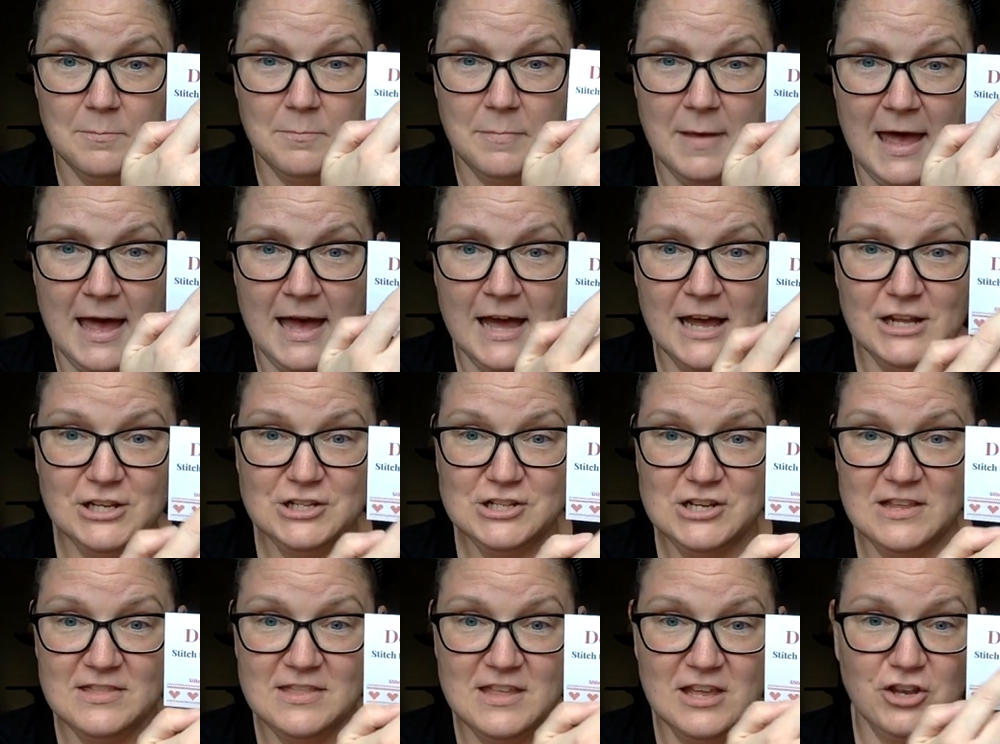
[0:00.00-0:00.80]

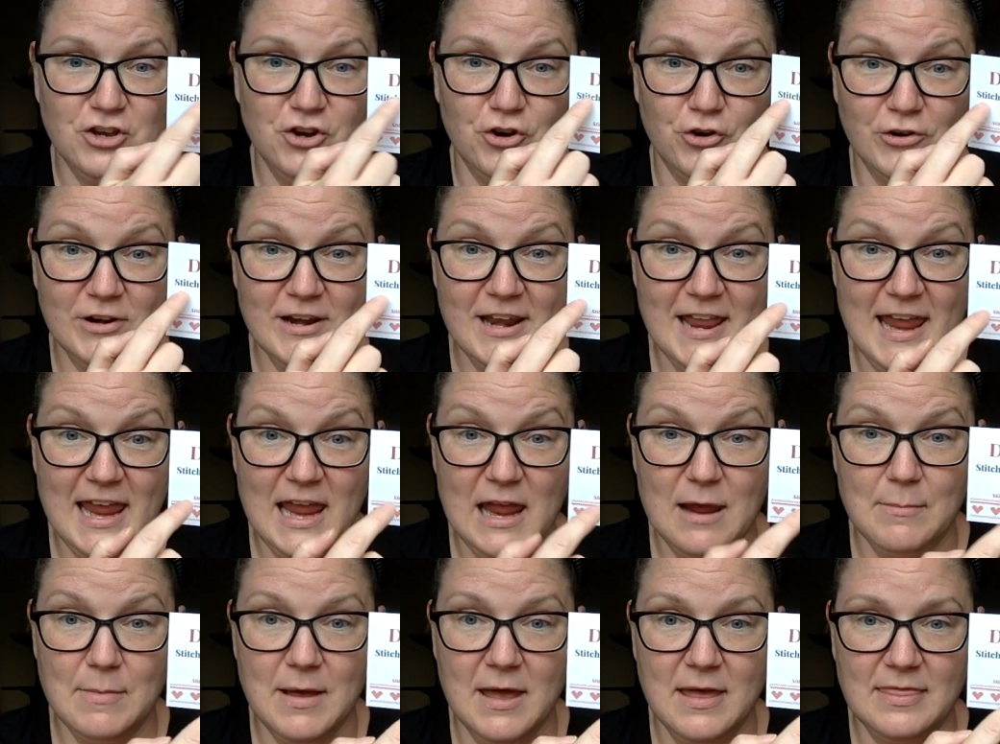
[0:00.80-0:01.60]
badge and then your
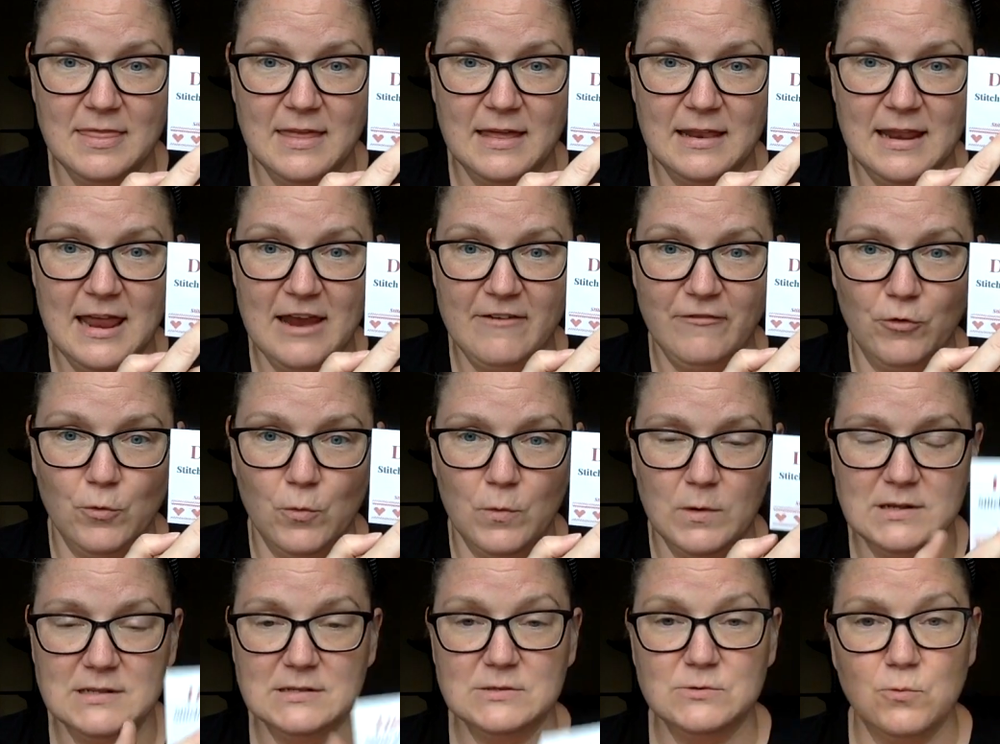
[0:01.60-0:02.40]
name and then
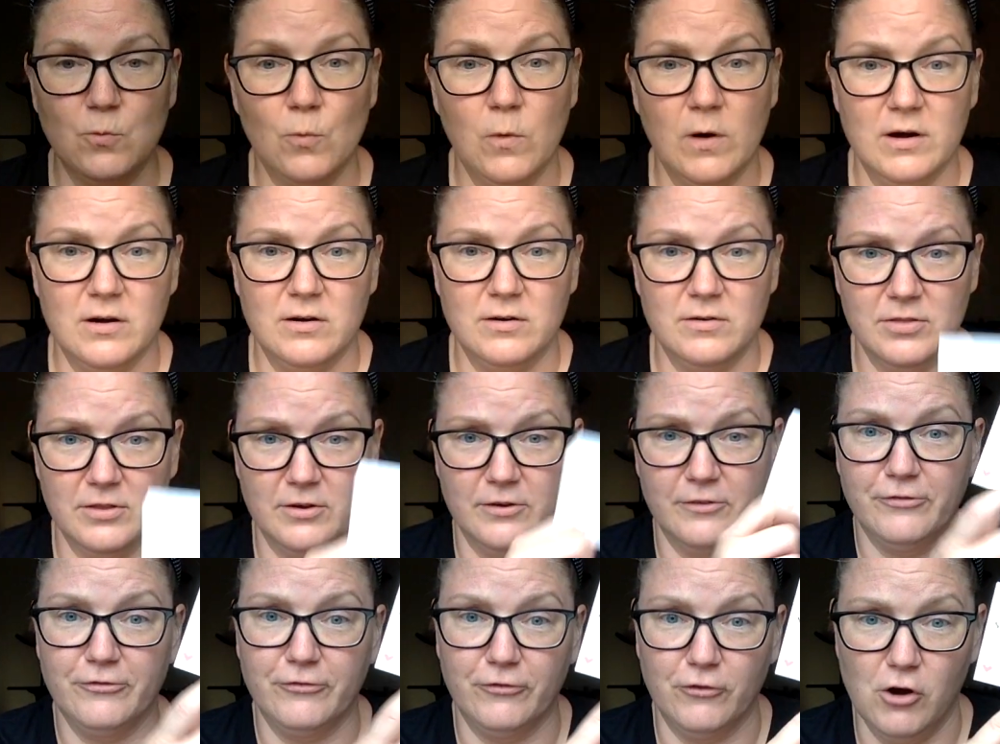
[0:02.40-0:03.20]
everyone's where
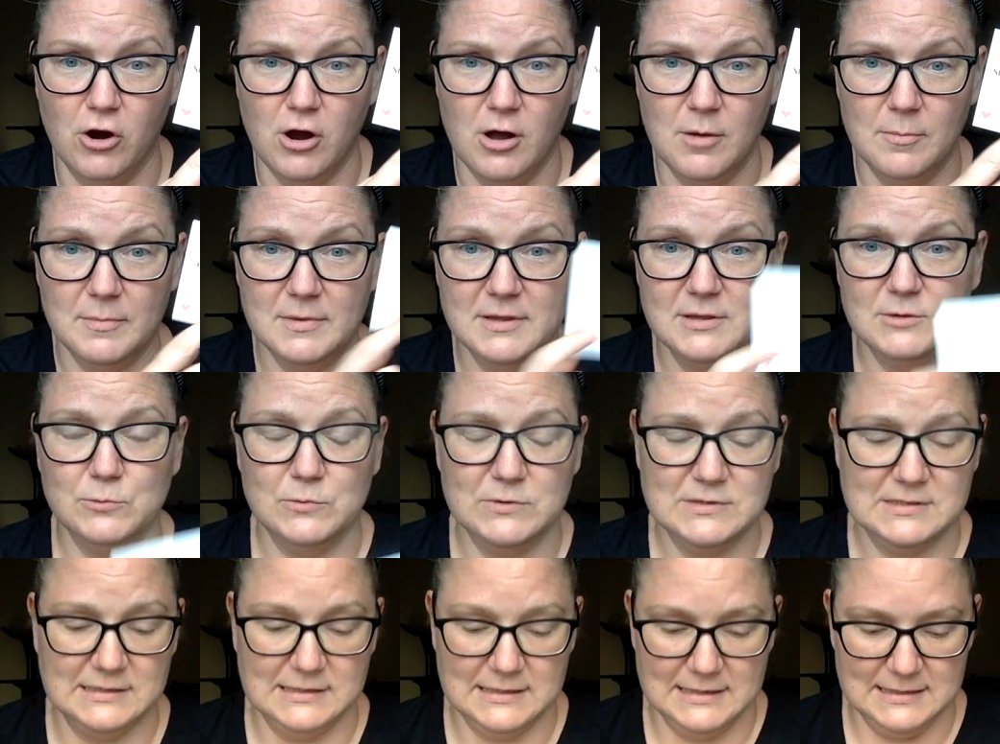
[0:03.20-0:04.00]
they're from. It
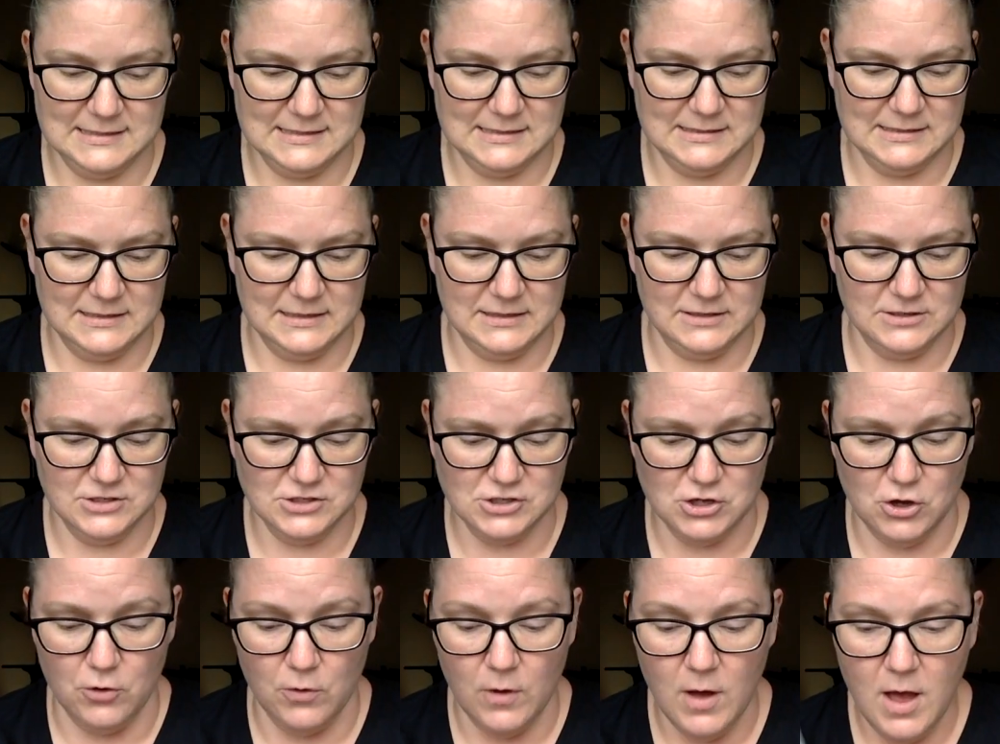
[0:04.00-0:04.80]
was listed.
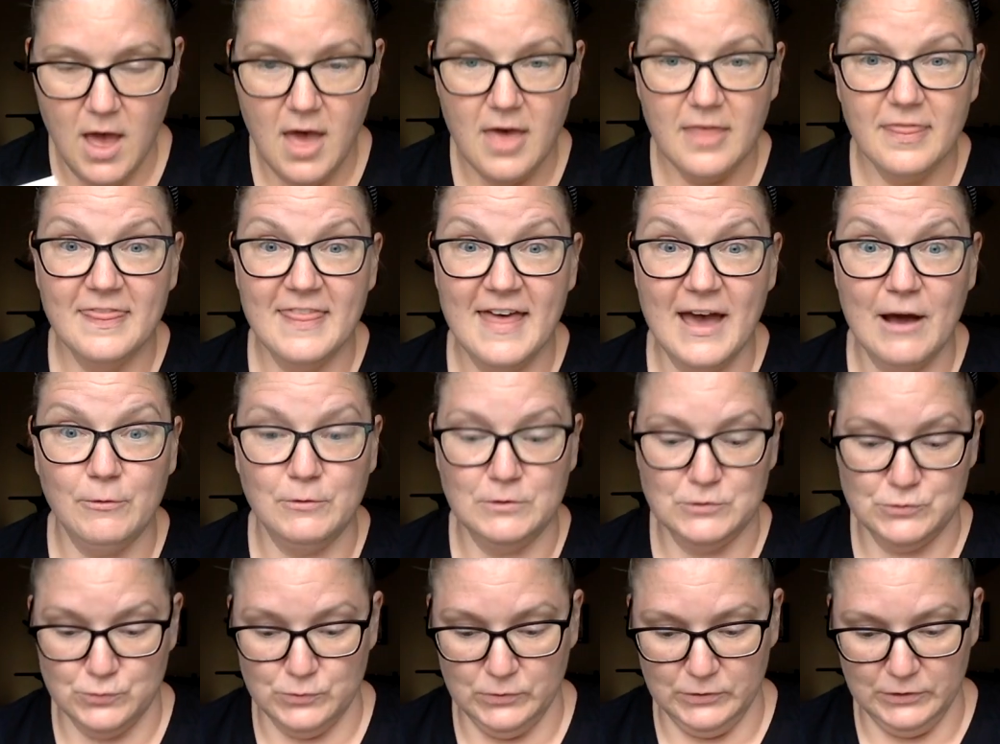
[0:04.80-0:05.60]
So that
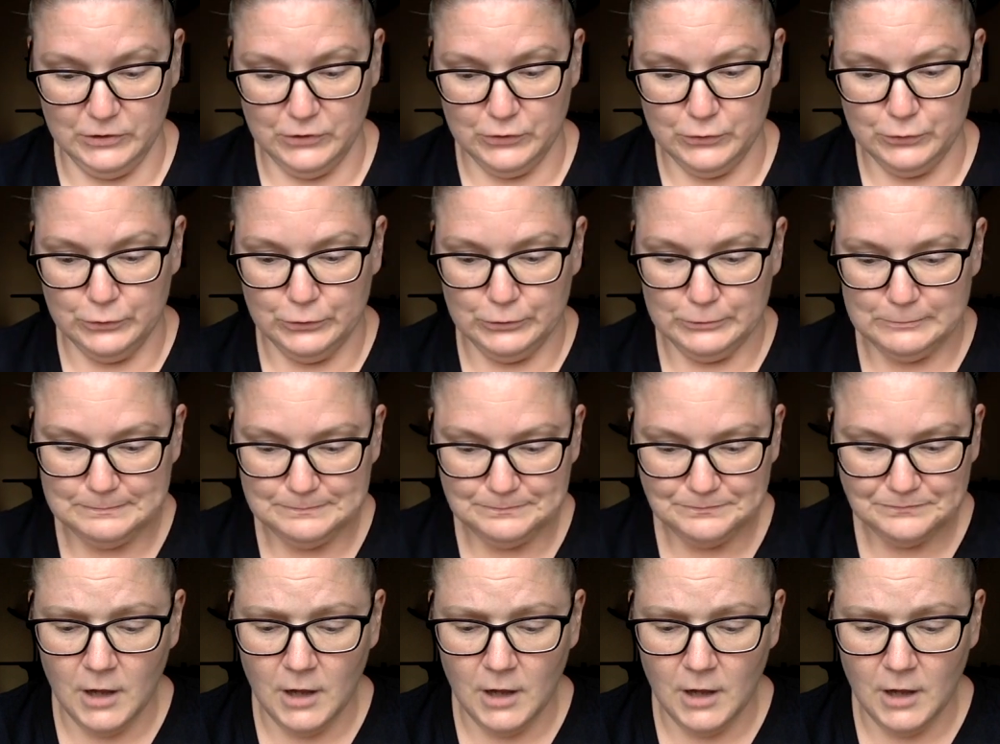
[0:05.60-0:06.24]
was really cool.